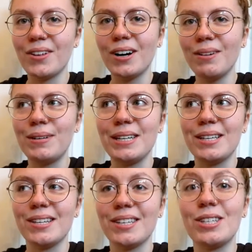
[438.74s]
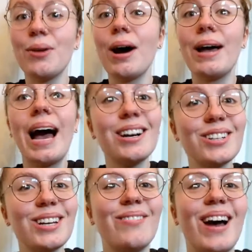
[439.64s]
art pieces. So I
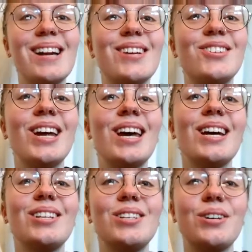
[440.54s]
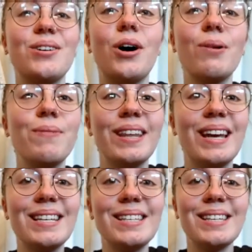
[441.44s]
actually managed to open
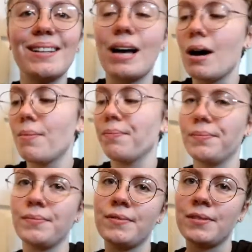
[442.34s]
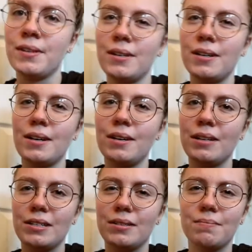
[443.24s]
this
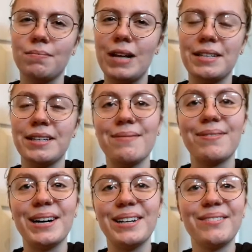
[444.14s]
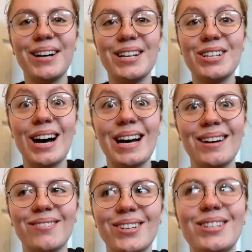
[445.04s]
this landscape one, which I
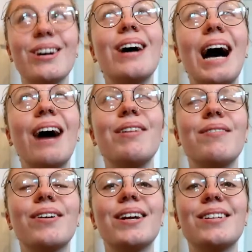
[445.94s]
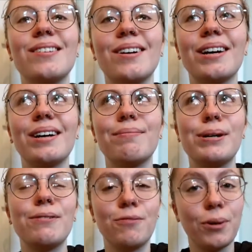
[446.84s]
am so happy about. It took
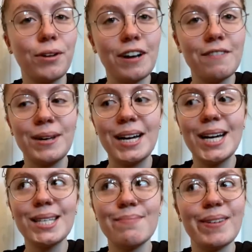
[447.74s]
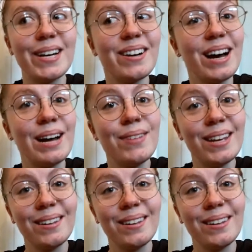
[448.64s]
about 45 minutes, but I'm